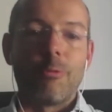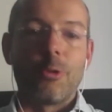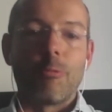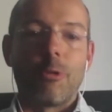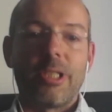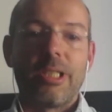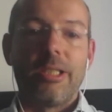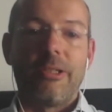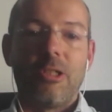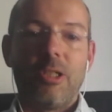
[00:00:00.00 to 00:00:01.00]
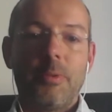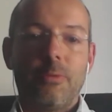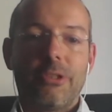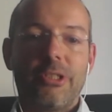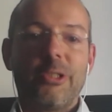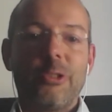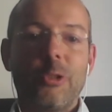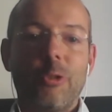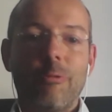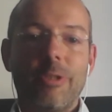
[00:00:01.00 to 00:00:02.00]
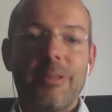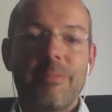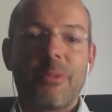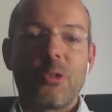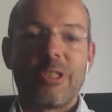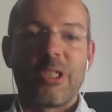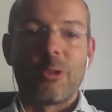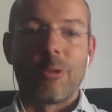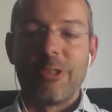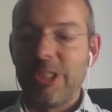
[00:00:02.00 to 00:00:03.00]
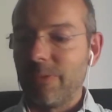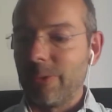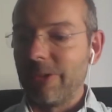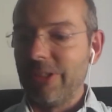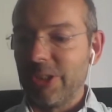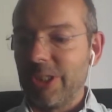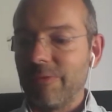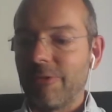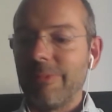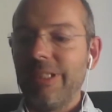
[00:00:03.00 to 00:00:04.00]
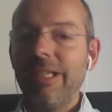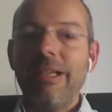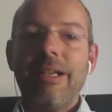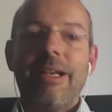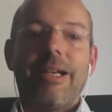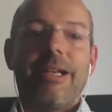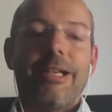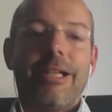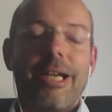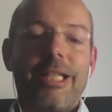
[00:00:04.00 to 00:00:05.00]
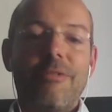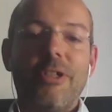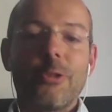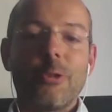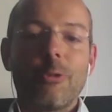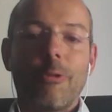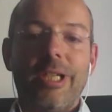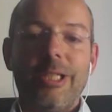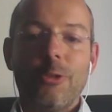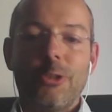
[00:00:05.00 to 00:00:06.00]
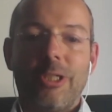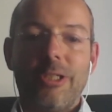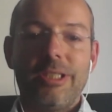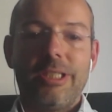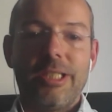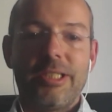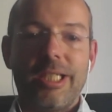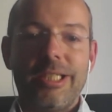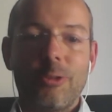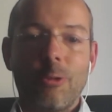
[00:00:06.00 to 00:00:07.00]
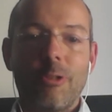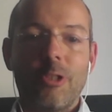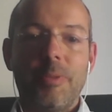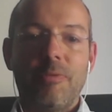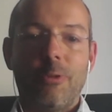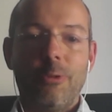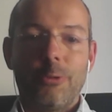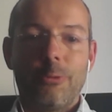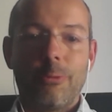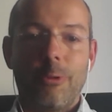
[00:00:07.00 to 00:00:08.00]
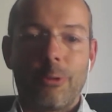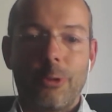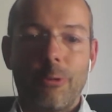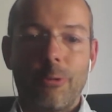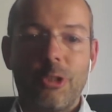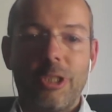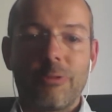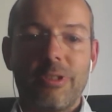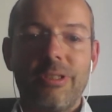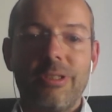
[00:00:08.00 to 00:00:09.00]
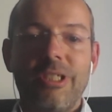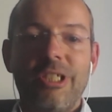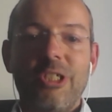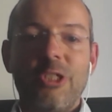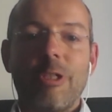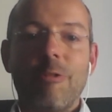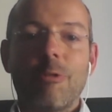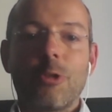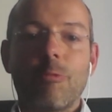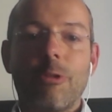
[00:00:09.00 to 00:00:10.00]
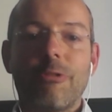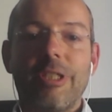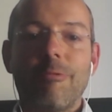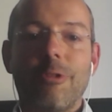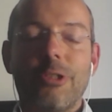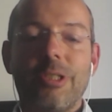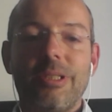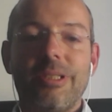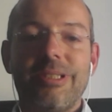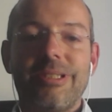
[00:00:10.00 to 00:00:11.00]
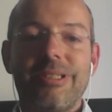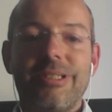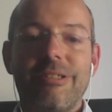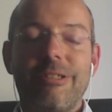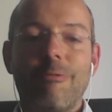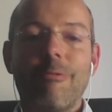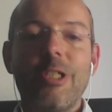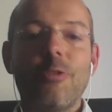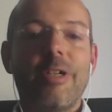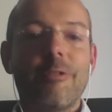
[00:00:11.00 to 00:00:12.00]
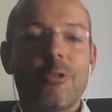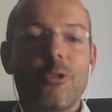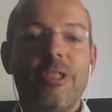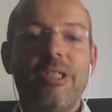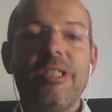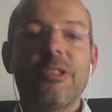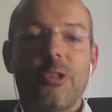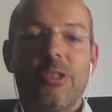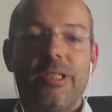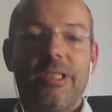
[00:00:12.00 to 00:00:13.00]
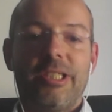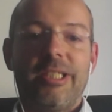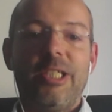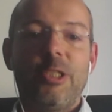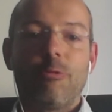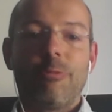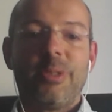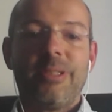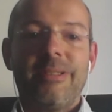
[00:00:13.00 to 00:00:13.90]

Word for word: I was working in therapy for years, so uh, yeah. personal stories are very interesting for me. Uh, if I understood correctly, you started uh, studying toddlers before you got your own children. So I was wondering what uh, why you found it so interesting as an age group.